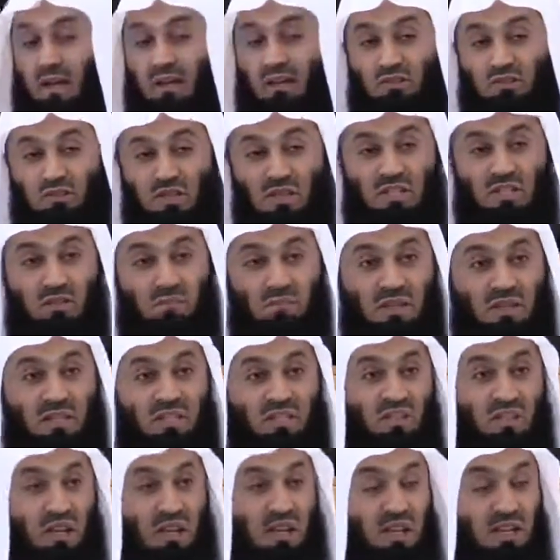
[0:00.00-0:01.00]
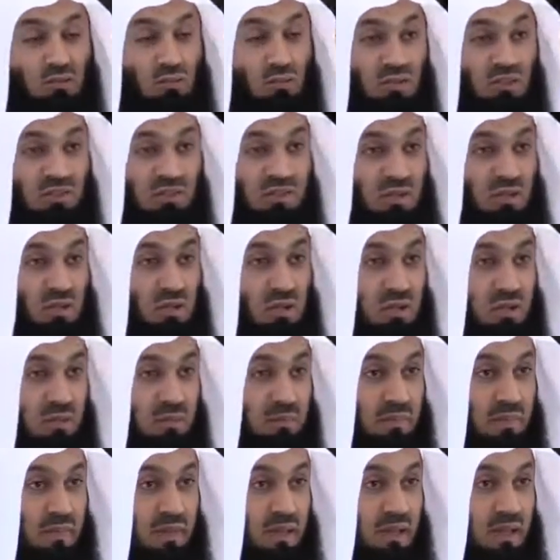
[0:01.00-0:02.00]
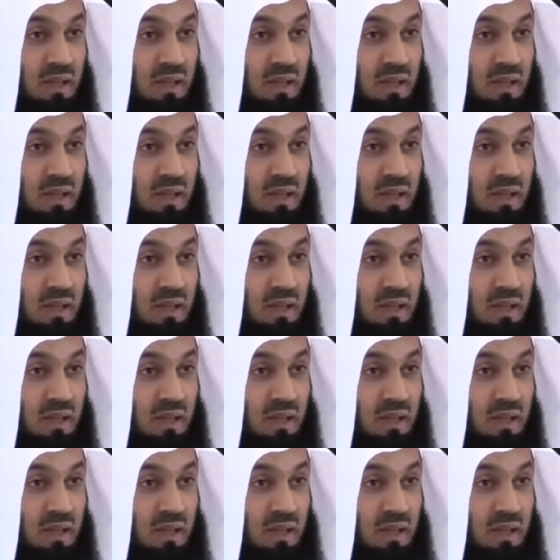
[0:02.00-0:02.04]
And trust me, Salat al-Fajr,